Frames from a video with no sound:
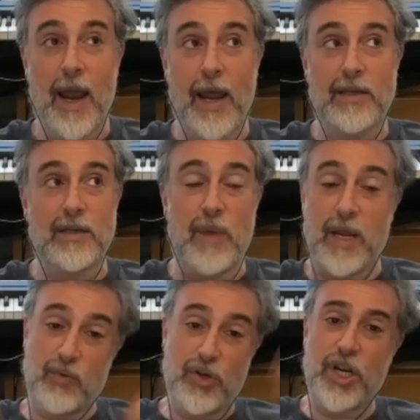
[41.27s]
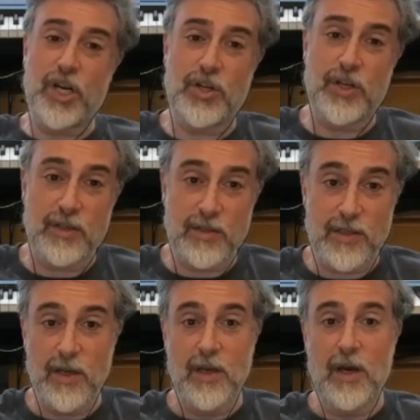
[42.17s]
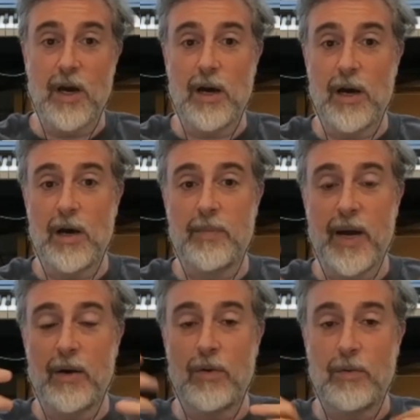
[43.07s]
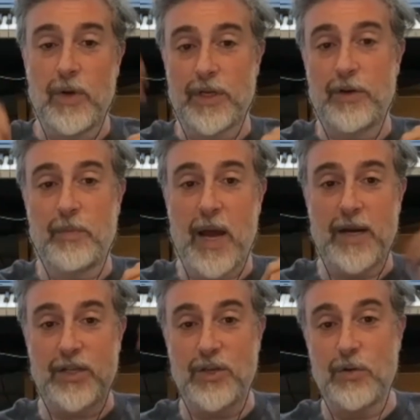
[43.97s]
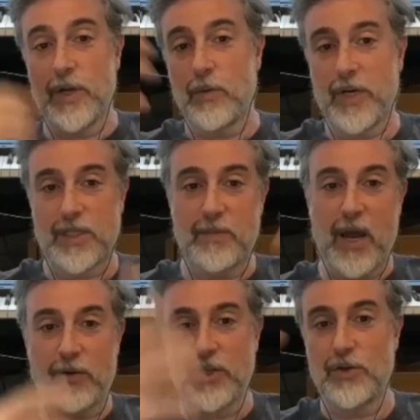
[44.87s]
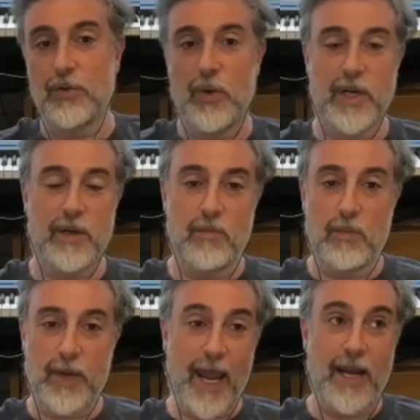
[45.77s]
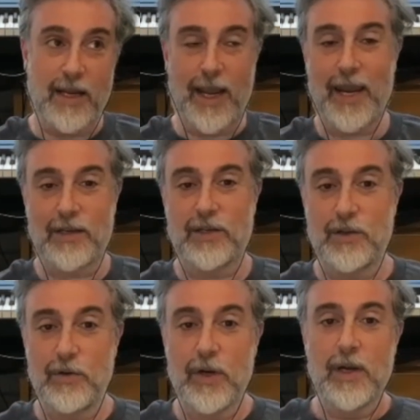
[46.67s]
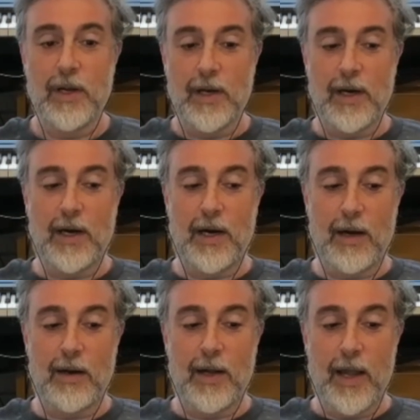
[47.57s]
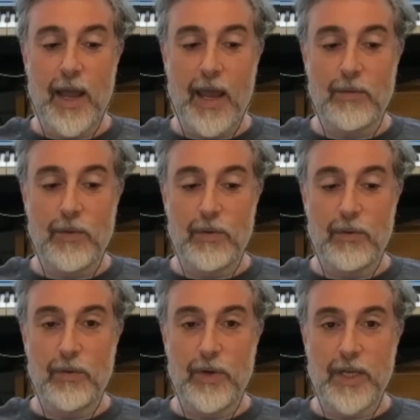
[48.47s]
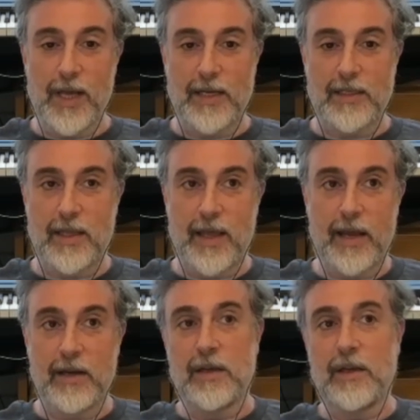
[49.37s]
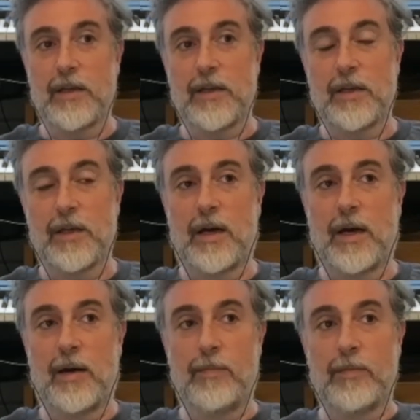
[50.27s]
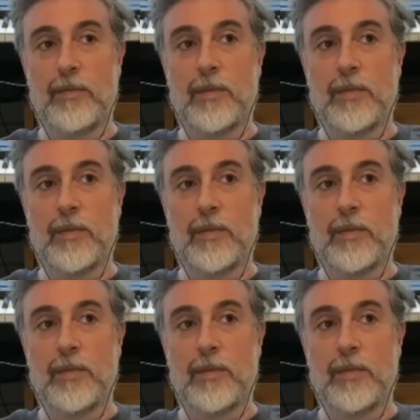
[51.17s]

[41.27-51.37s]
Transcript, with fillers: and to make predictions uh, about what your body's doing, what it's about to do, what it can and can't do. Uh, and we realized that, um,